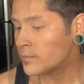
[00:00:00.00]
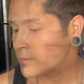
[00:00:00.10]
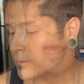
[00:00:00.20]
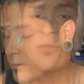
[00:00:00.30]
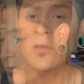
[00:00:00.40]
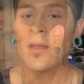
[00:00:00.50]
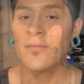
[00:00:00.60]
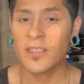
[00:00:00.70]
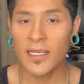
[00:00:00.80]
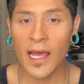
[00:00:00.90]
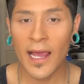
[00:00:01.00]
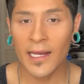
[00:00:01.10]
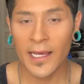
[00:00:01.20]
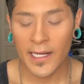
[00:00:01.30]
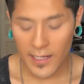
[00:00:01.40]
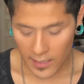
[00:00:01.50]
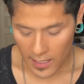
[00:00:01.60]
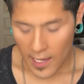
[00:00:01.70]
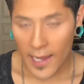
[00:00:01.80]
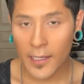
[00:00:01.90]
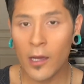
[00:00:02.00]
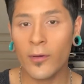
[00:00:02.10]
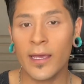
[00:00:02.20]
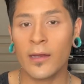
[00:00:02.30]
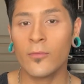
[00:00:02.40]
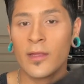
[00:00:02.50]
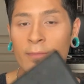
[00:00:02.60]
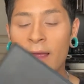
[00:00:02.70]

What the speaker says: And after I've done highlighting, I go in with